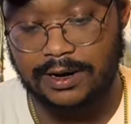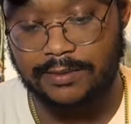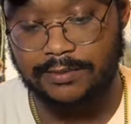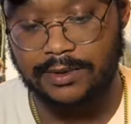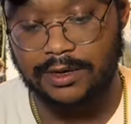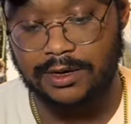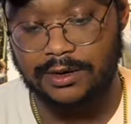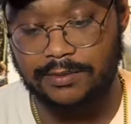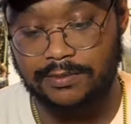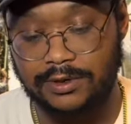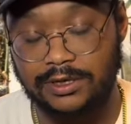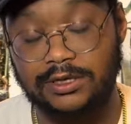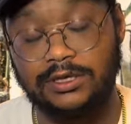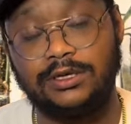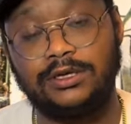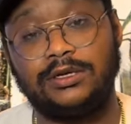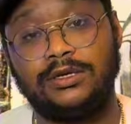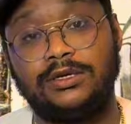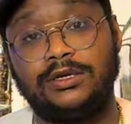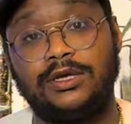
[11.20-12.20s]
I'm going to
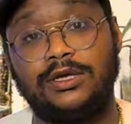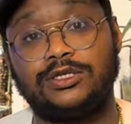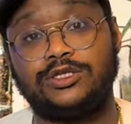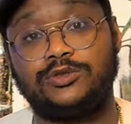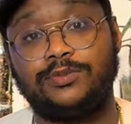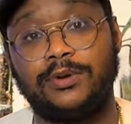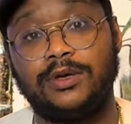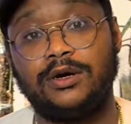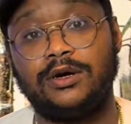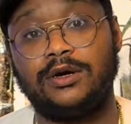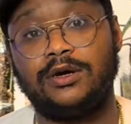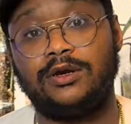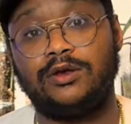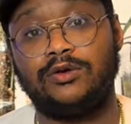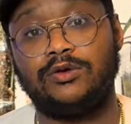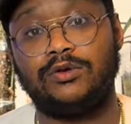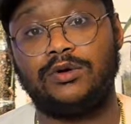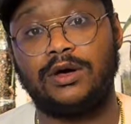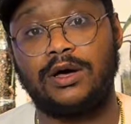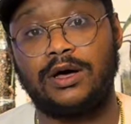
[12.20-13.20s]
be explaining to
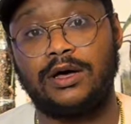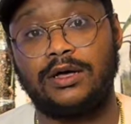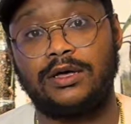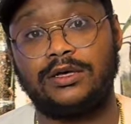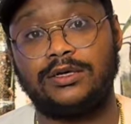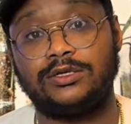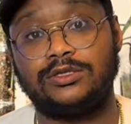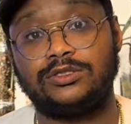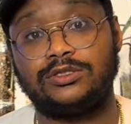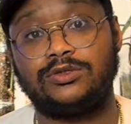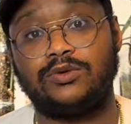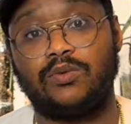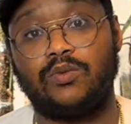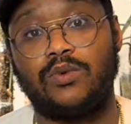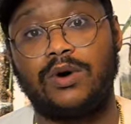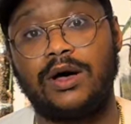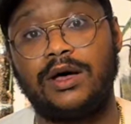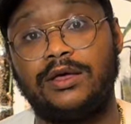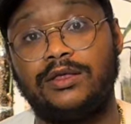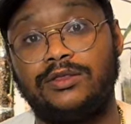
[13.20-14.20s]
you guys
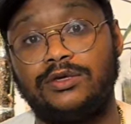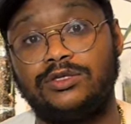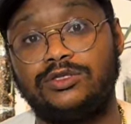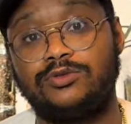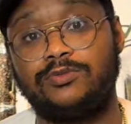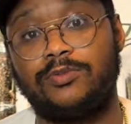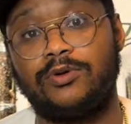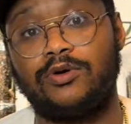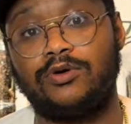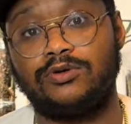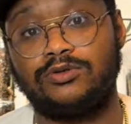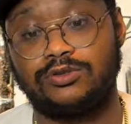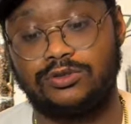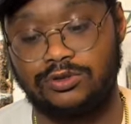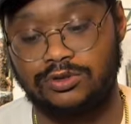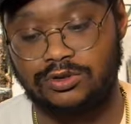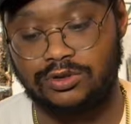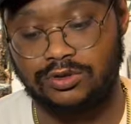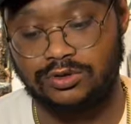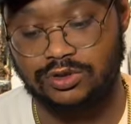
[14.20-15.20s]
why these poles
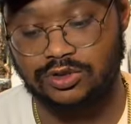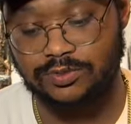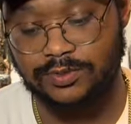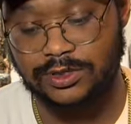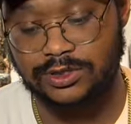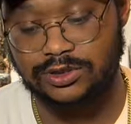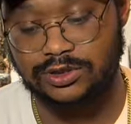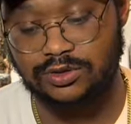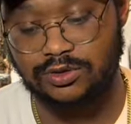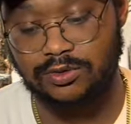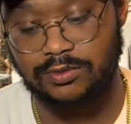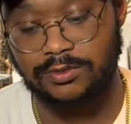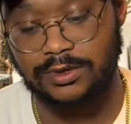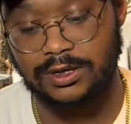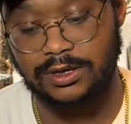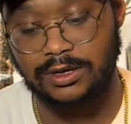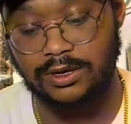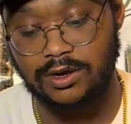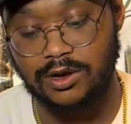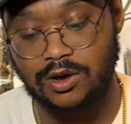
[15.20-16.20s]
are so special to
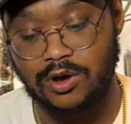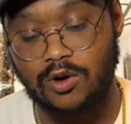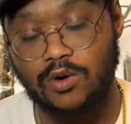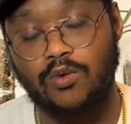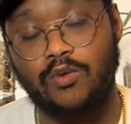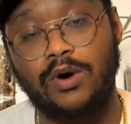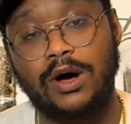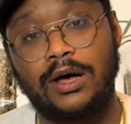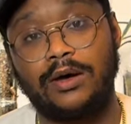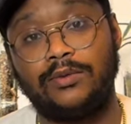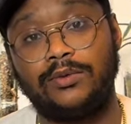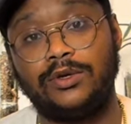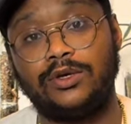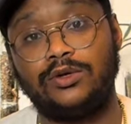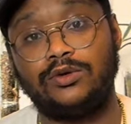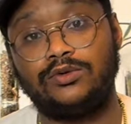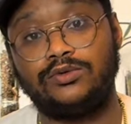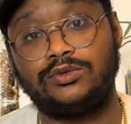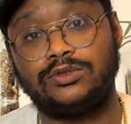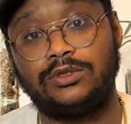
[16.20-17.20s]
me, why we
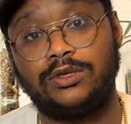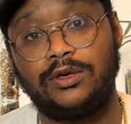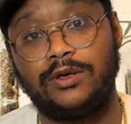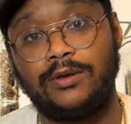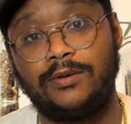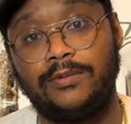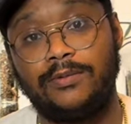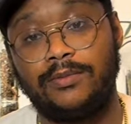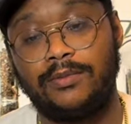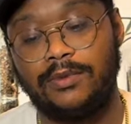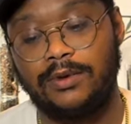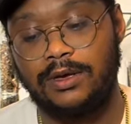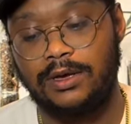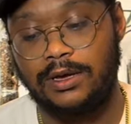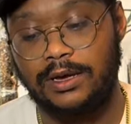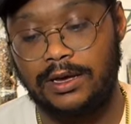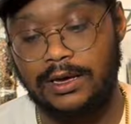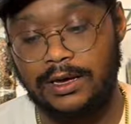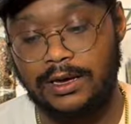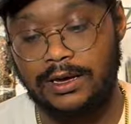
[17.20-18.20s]
use them,
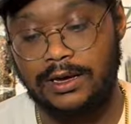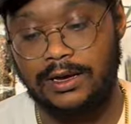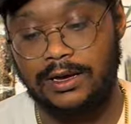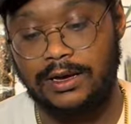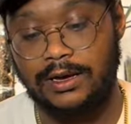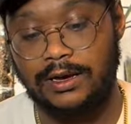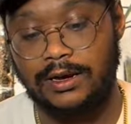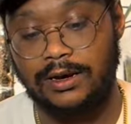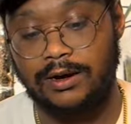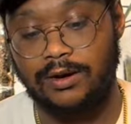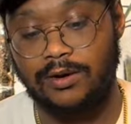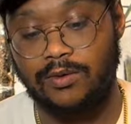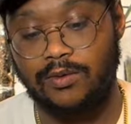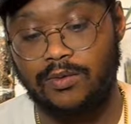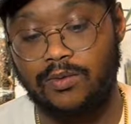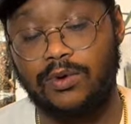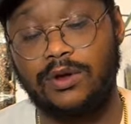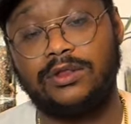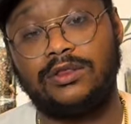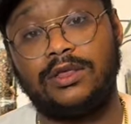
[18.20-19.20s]
and
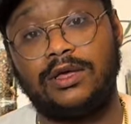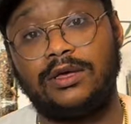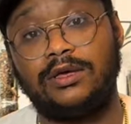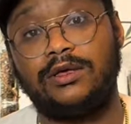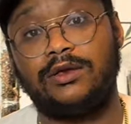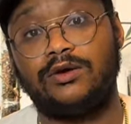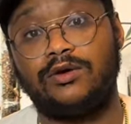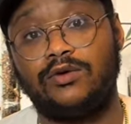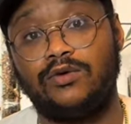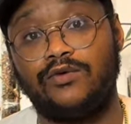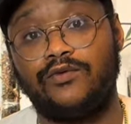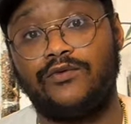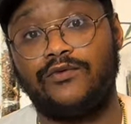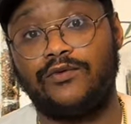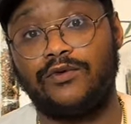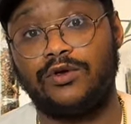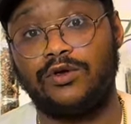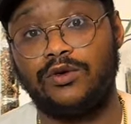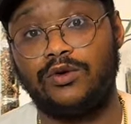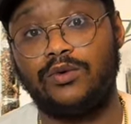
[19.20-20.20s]
what they can do
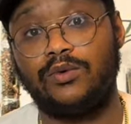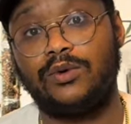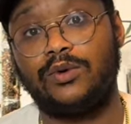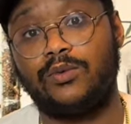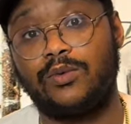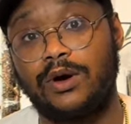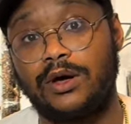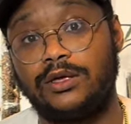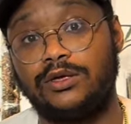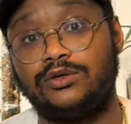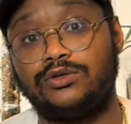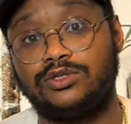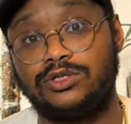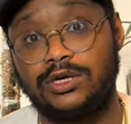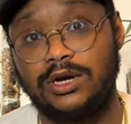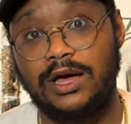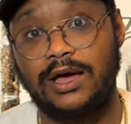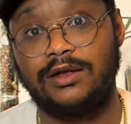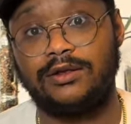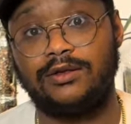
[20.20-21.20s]
for you and why you
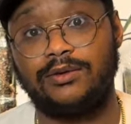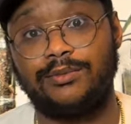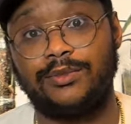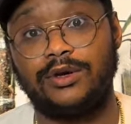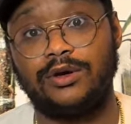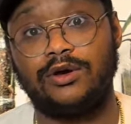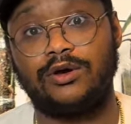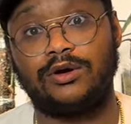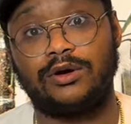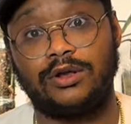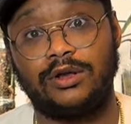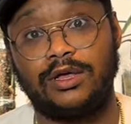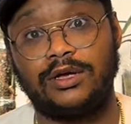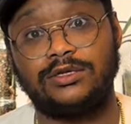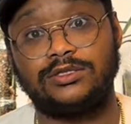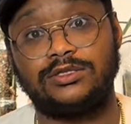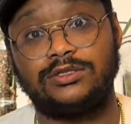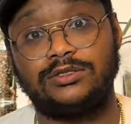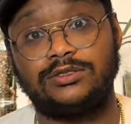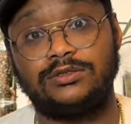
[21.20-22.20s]
should add them in your
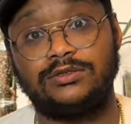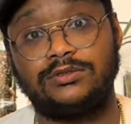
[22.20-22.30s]
collection.